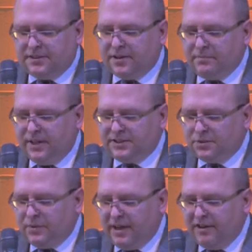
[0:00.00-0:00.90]
Eric
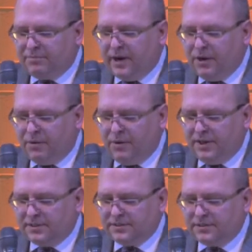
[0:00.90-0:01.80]
mentioned, we have
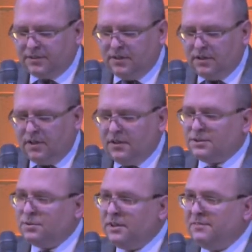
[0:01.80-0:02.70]
priorities.
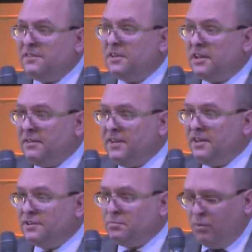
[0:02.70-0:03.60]
So if the
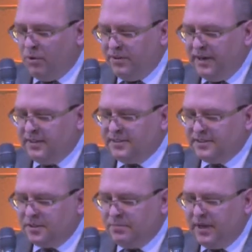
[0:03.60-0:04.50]
giving is more than
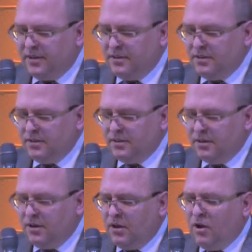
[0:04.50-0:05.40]
anticipated,
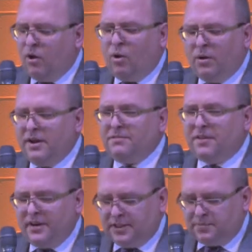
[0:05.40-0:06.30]
or if
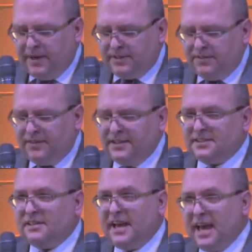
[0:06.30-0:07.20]
unexpected
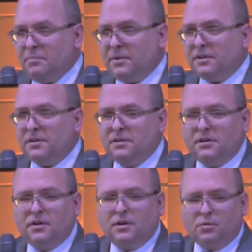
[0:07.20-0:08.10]
things happen,
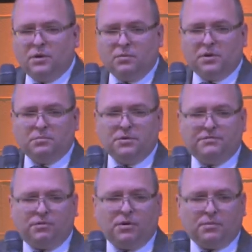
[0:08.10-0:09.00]
we will move
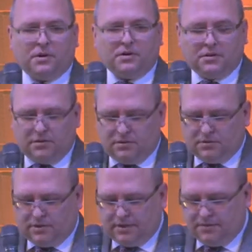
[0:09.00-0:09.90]
forward.
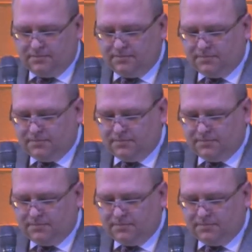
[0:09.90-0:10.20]
Okay?